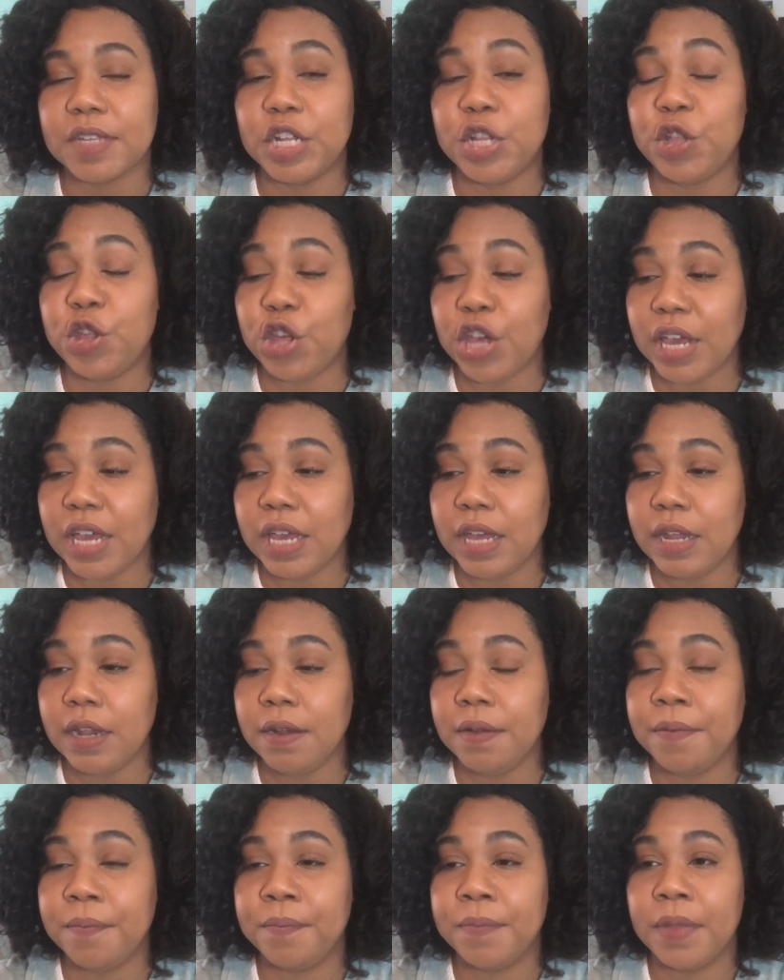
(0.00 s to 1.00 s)

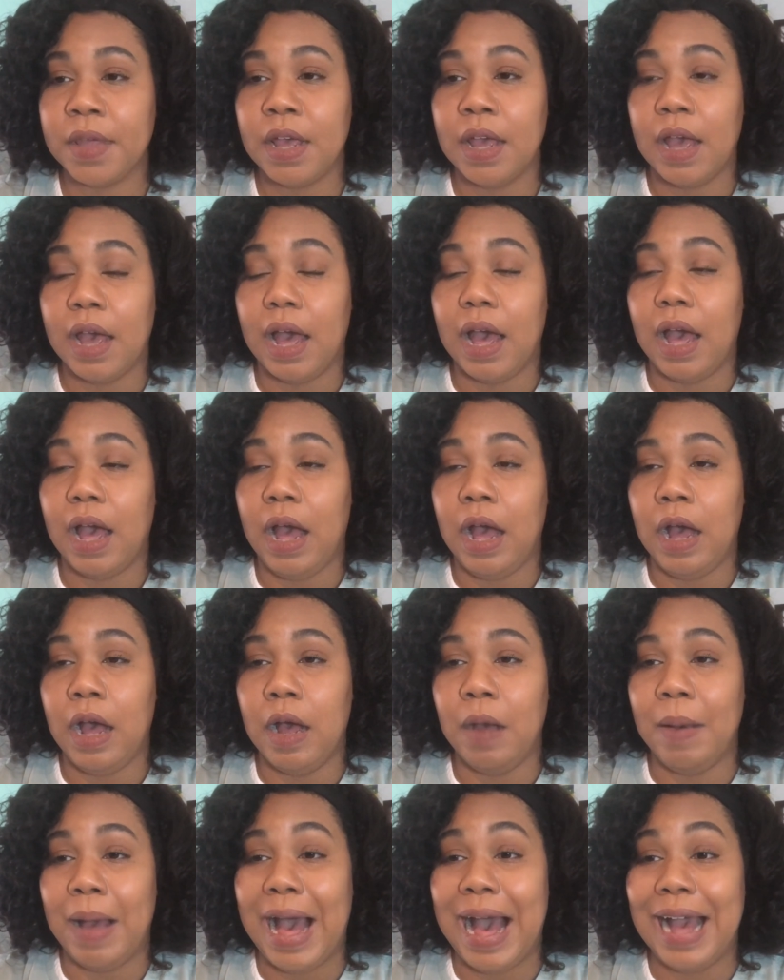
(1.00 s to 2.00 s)
Chicken.
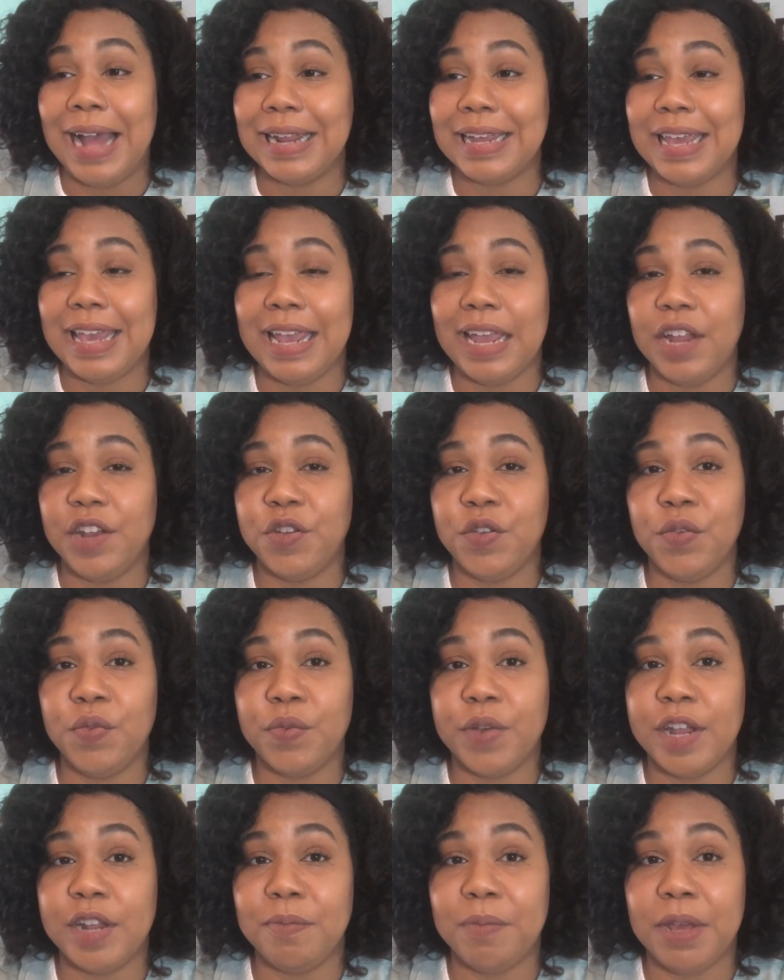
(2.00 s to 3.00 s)
I can't do
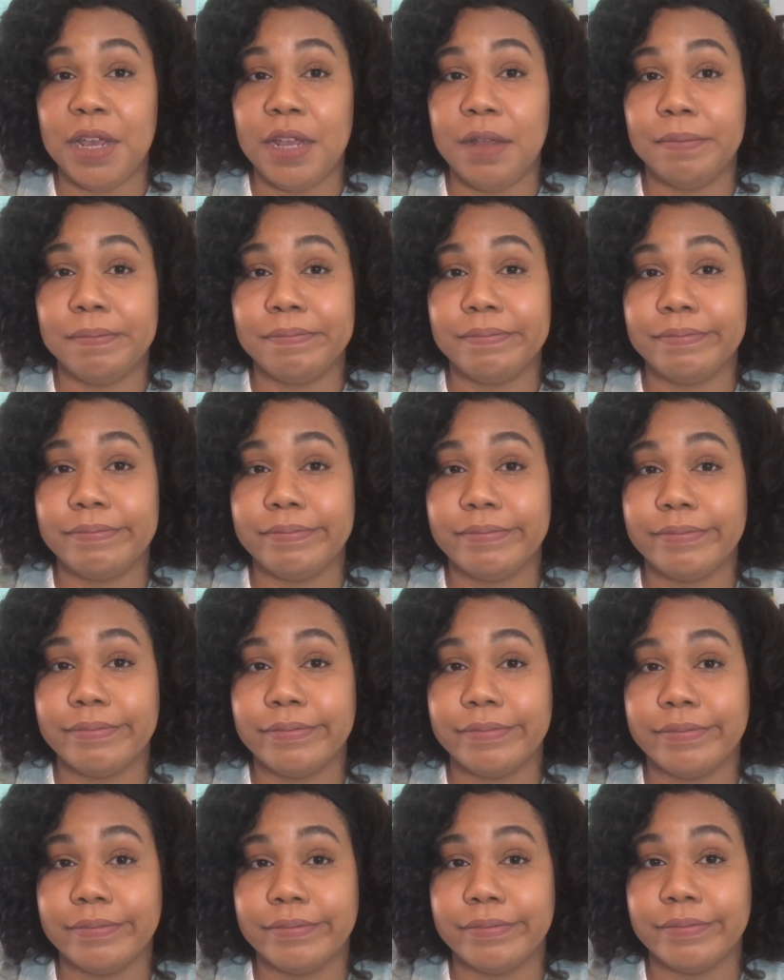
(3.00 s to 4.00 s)
red meat
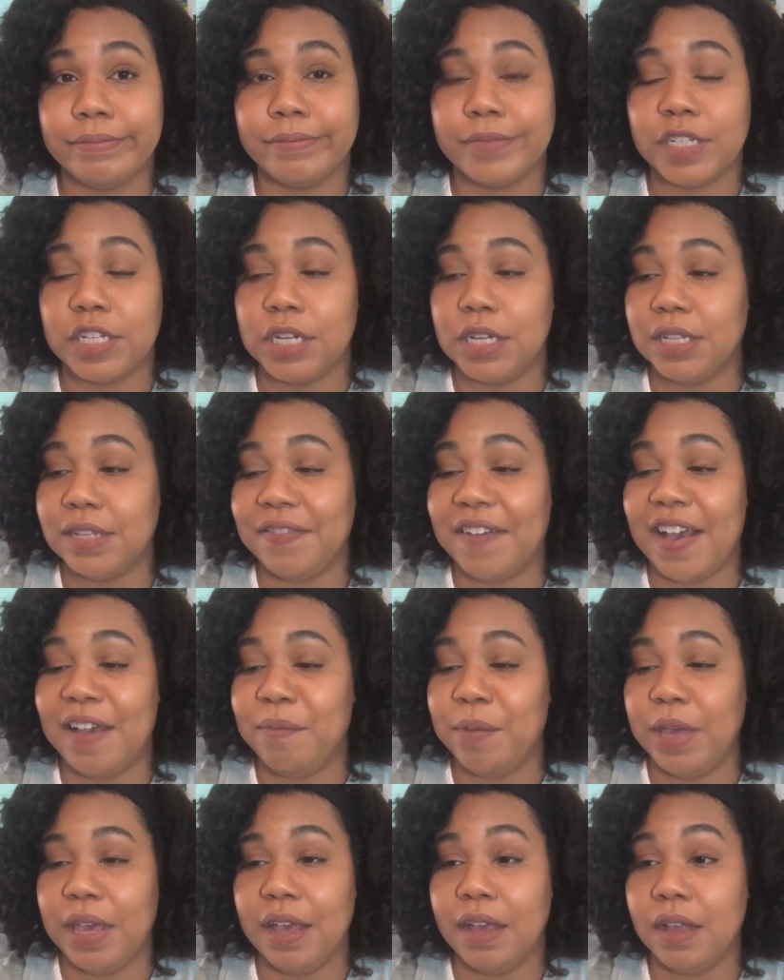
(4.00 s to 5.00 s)
because of
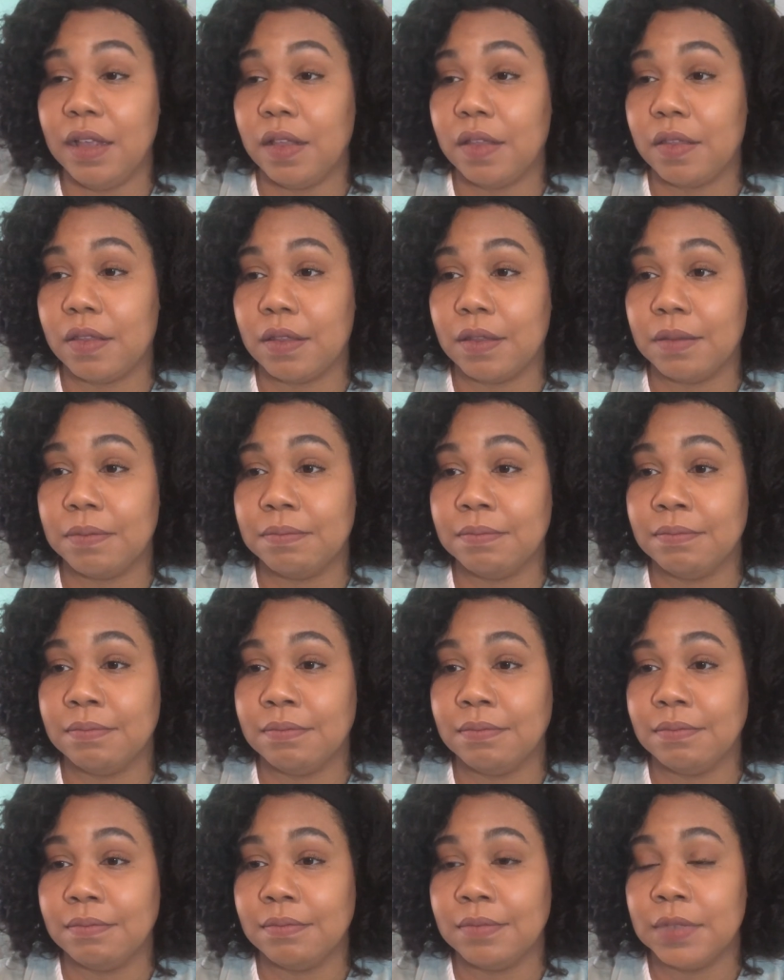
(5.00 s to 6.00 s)
IBS.
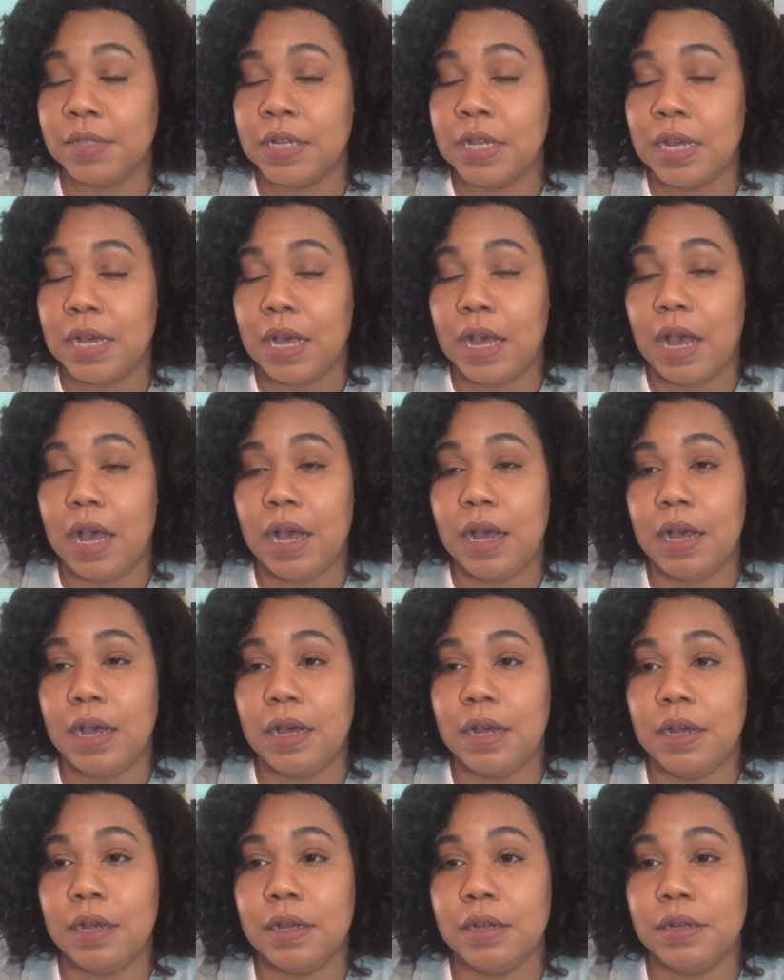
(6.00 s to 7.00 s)

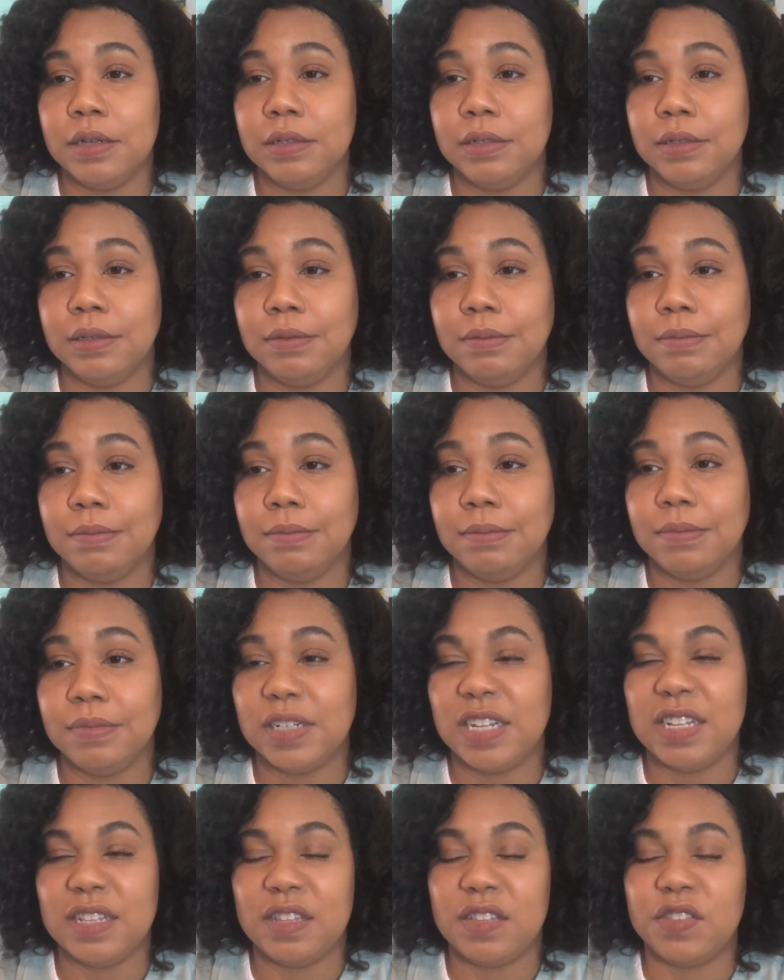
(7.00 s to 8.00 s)

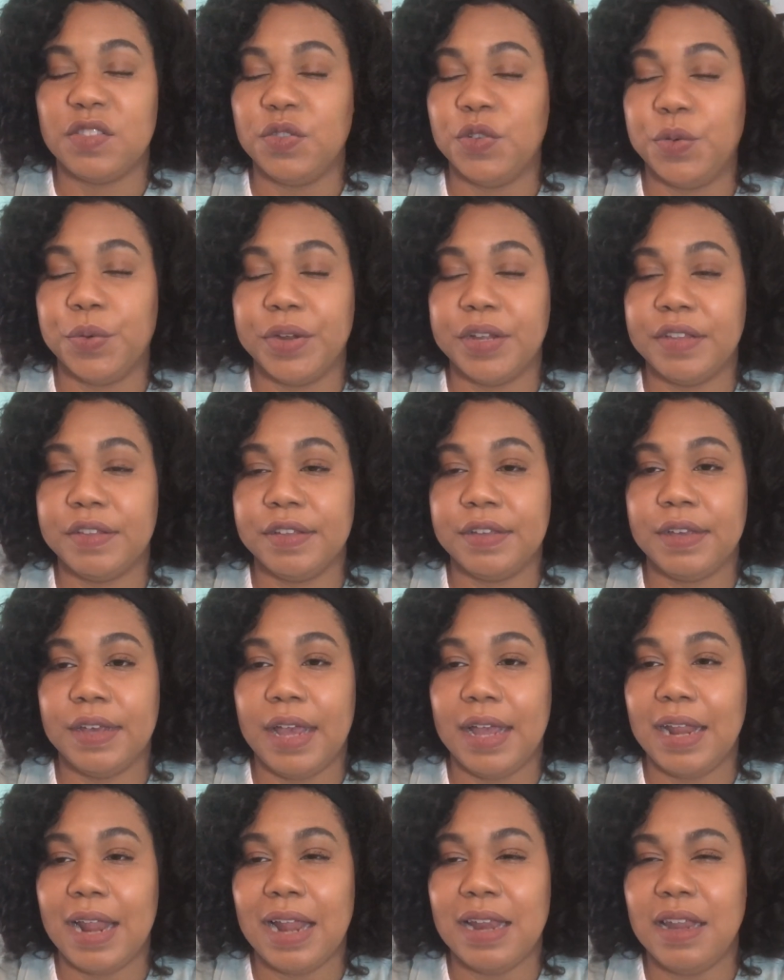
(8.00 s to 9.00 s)
Because it's too greasy.
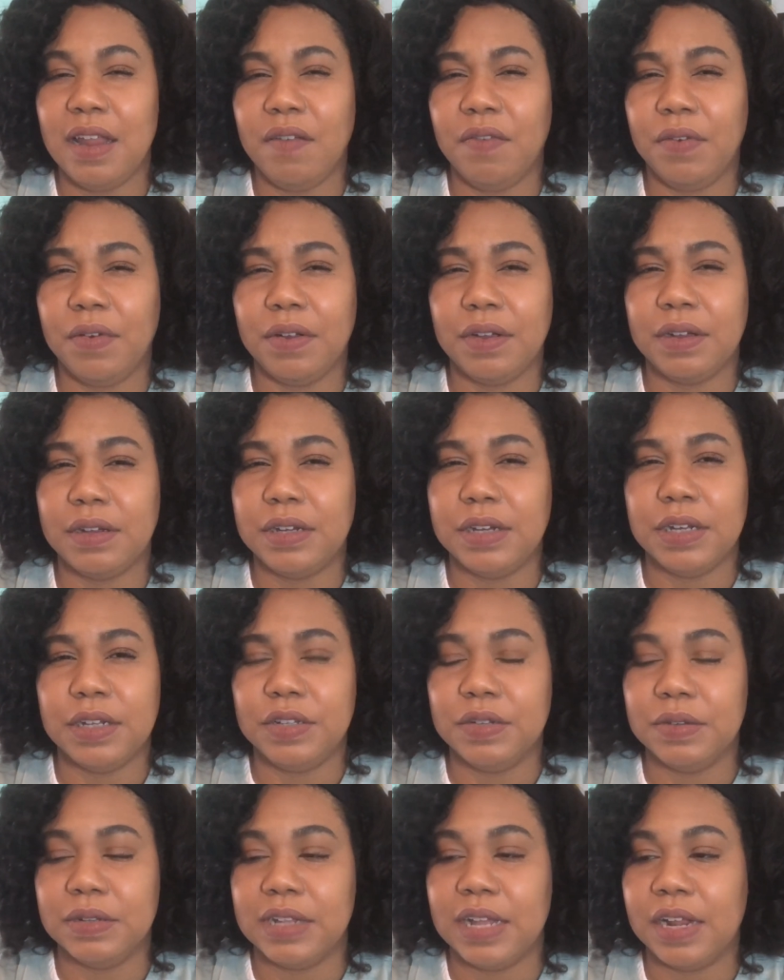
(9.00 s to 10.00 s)
And I never could
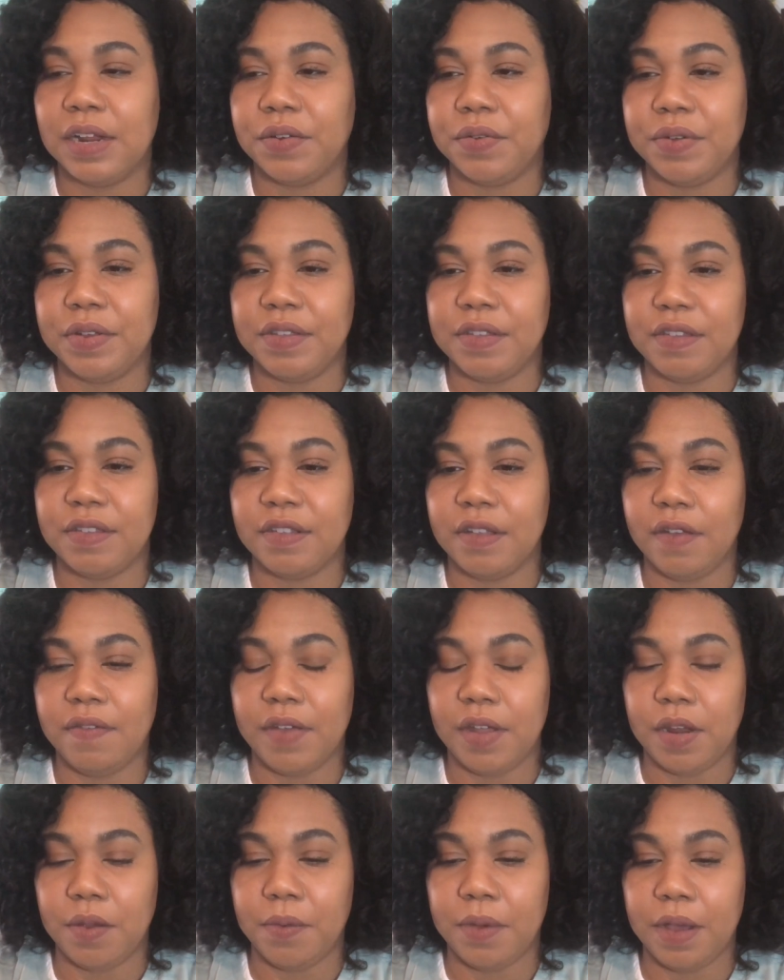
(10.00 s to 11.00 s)
do a lot of greasy stuff
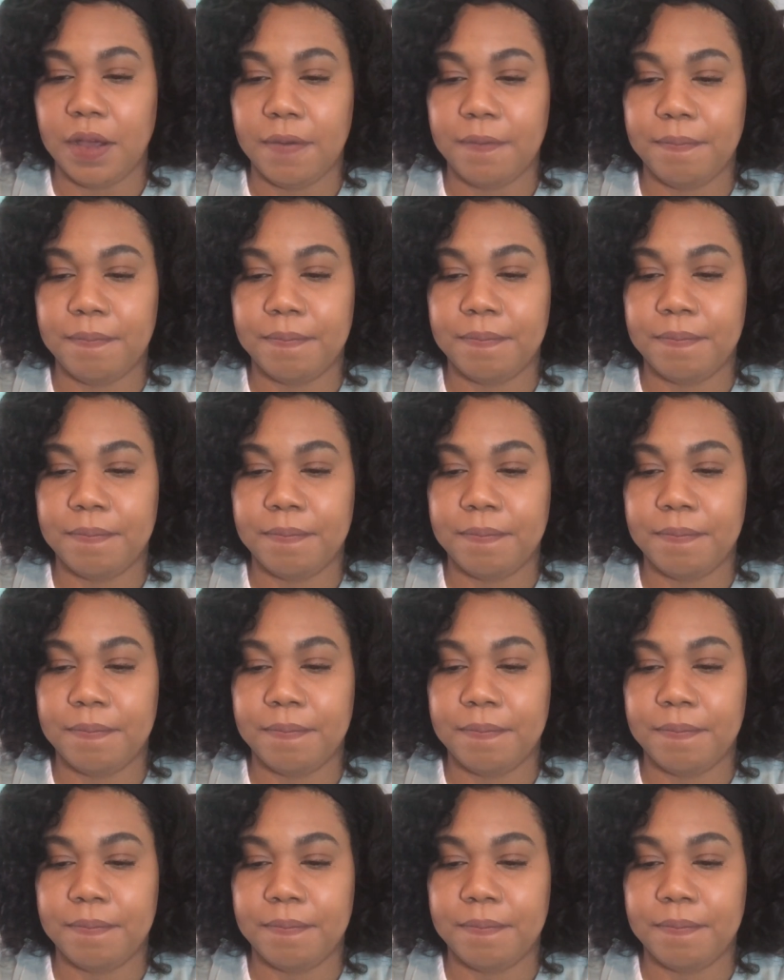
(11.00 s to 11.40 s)
anyway.